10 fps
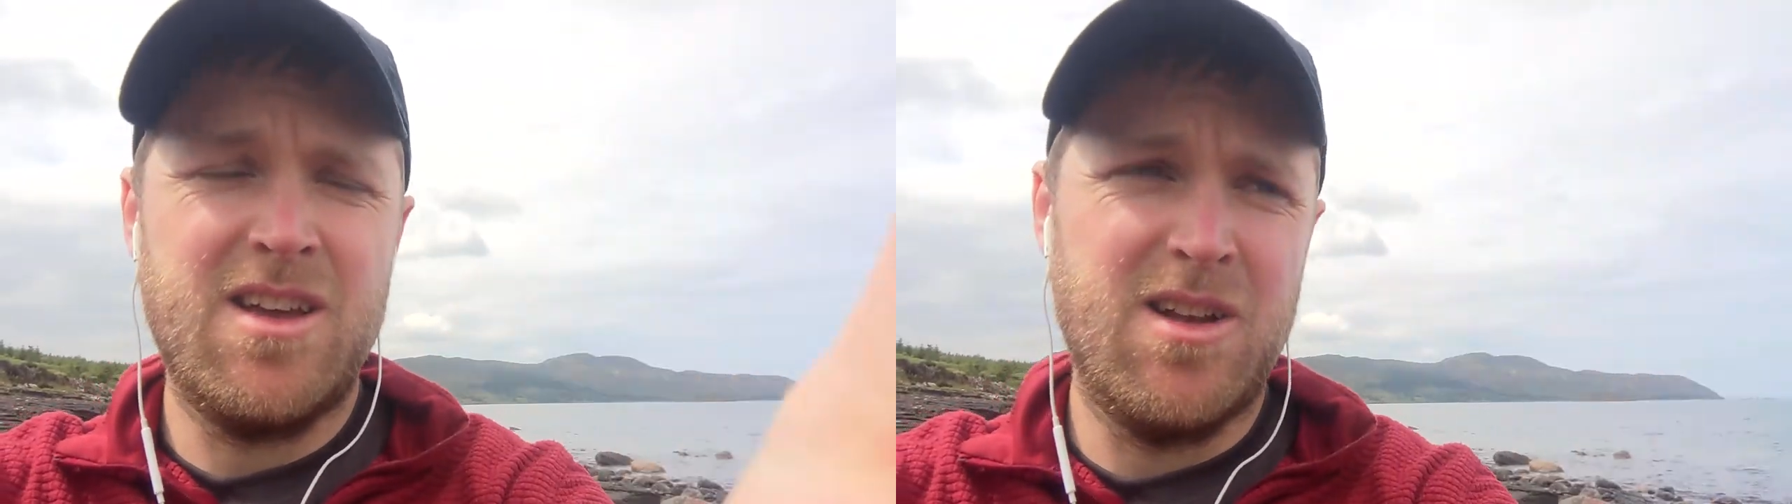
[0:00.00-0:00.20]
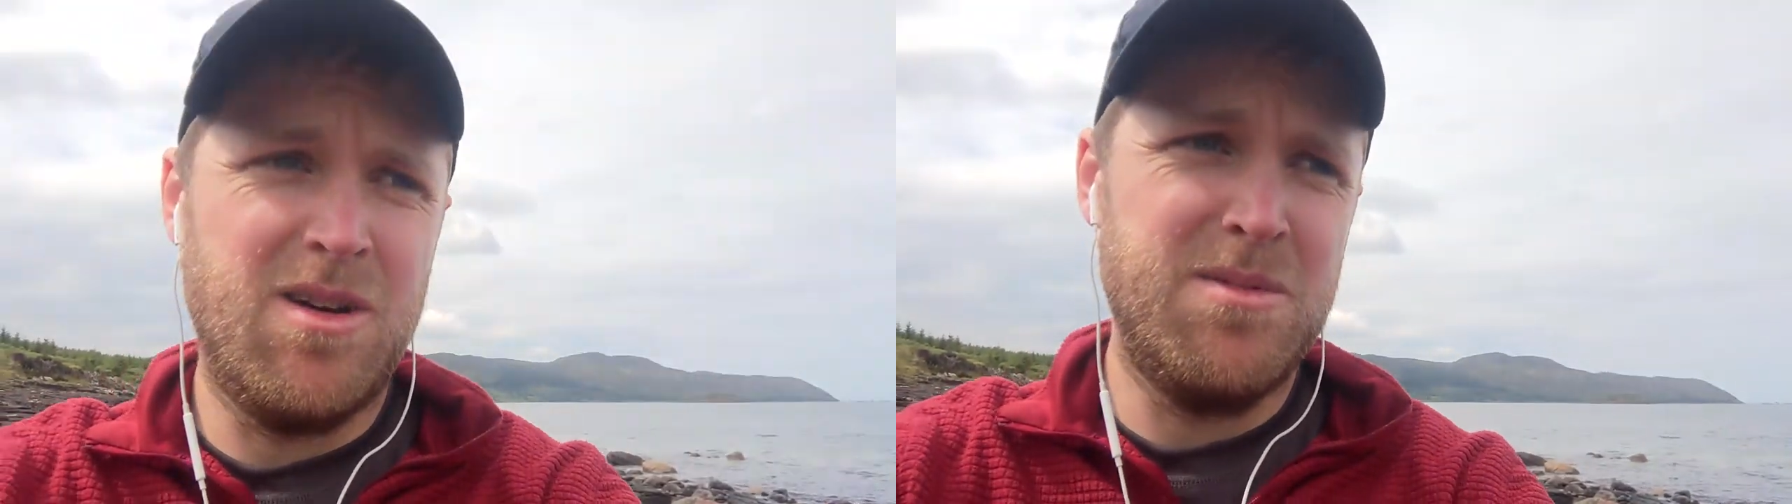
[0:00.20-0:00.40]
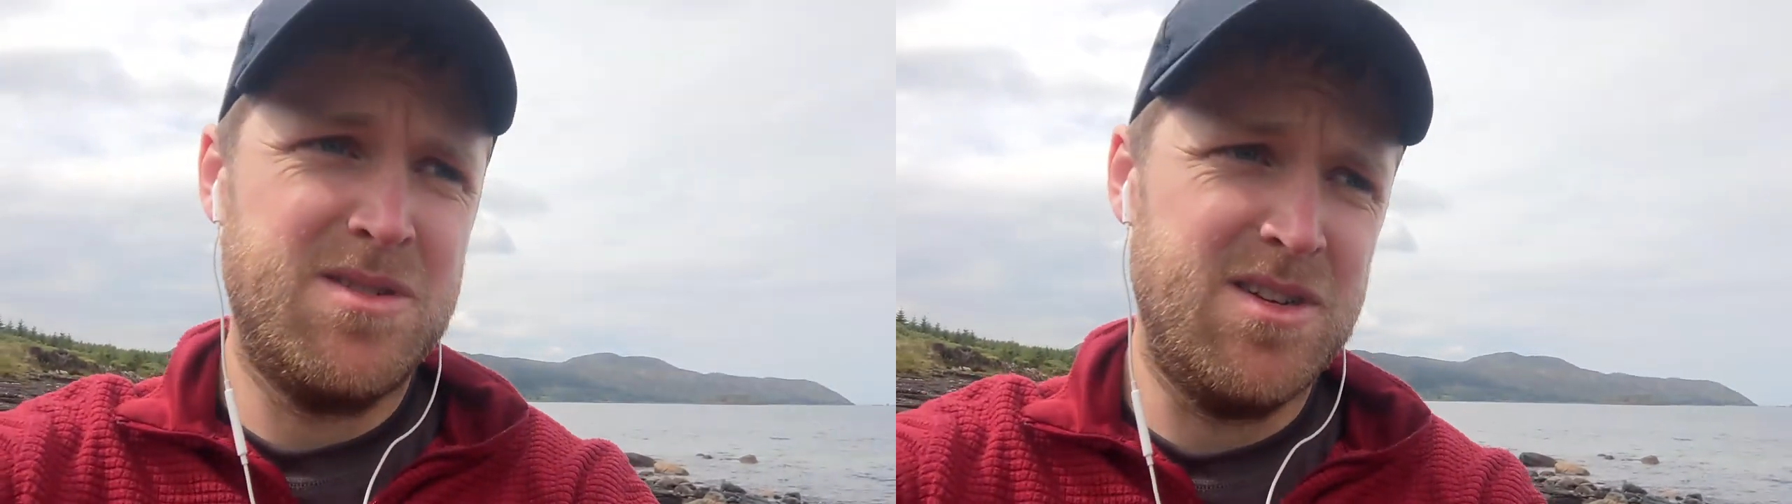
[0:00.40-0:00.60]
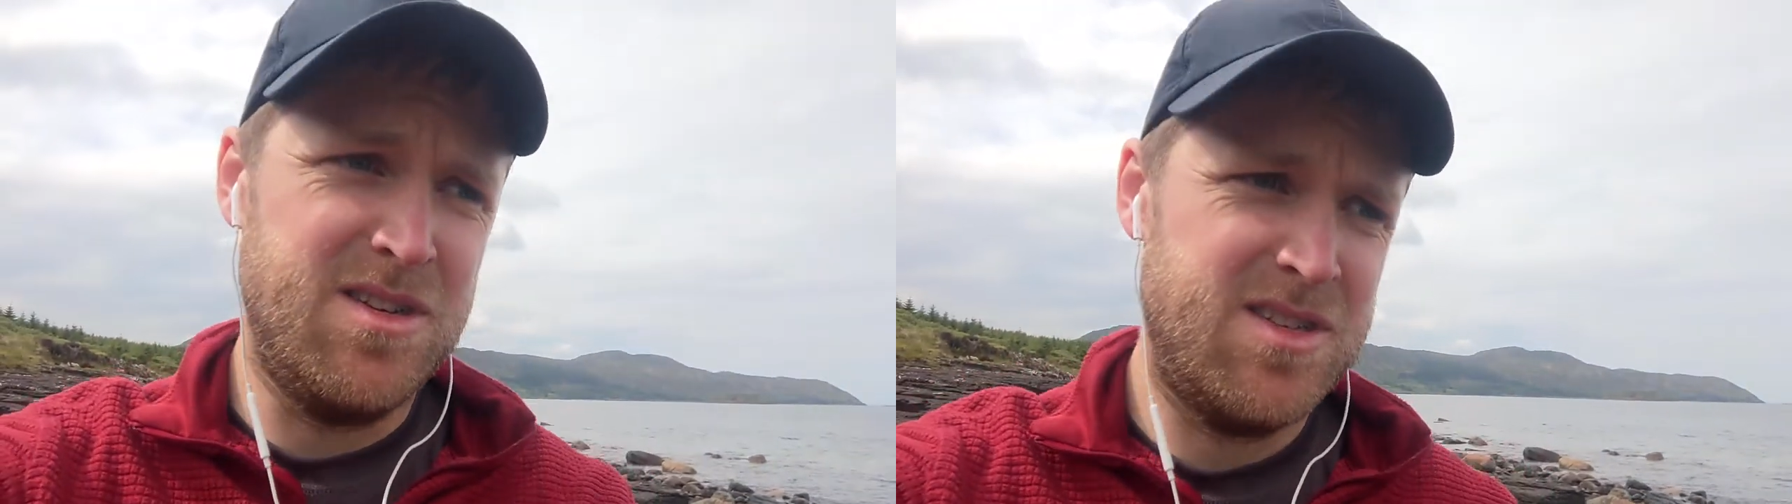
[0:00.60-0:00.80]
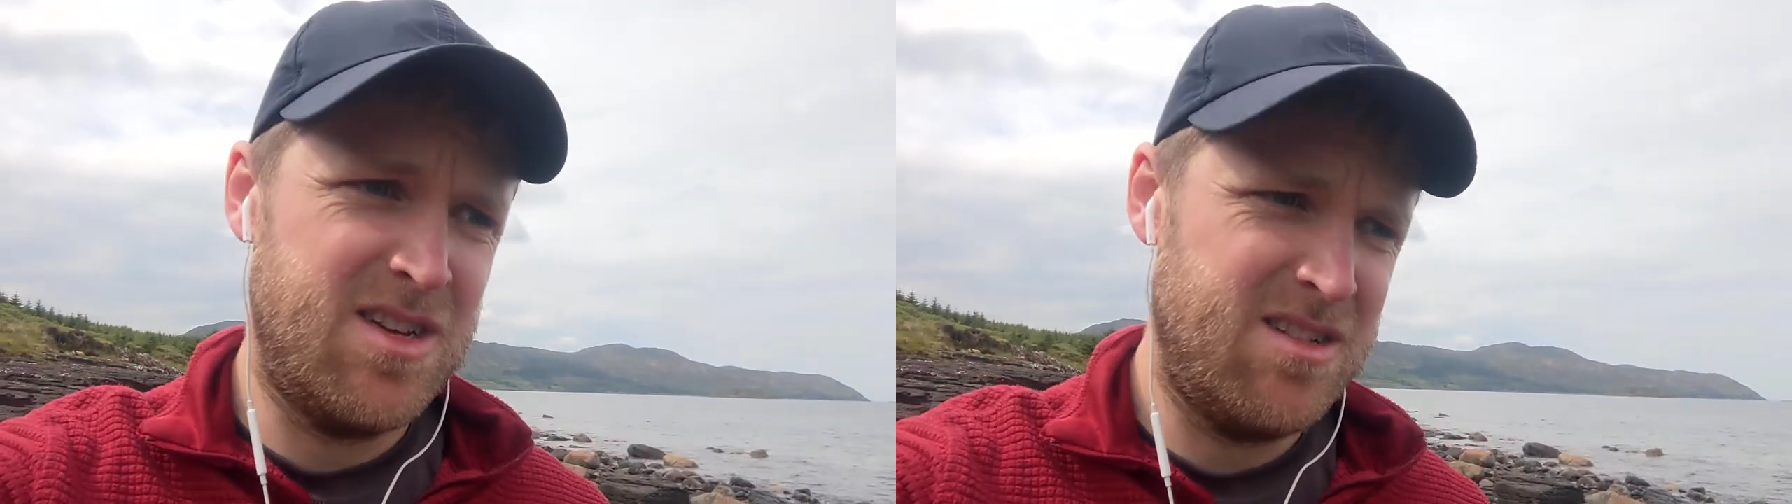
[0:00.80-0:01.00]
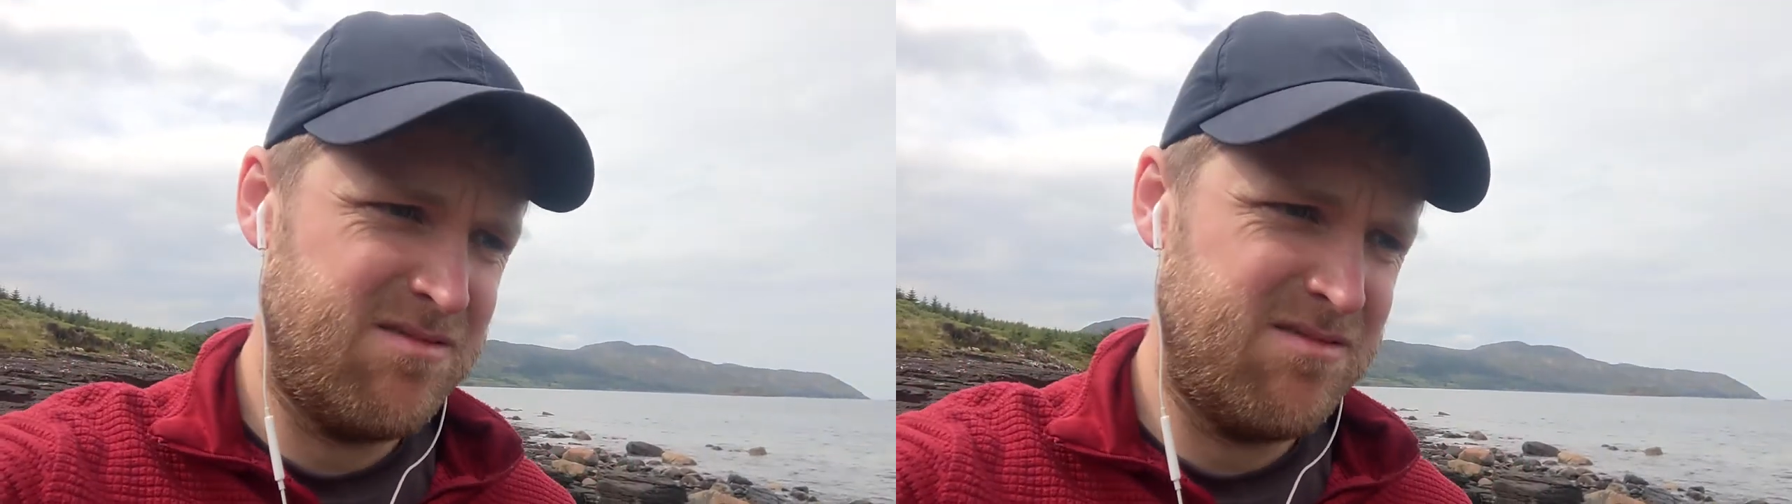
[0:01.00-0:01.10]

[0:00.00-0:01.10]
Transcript: kilometers.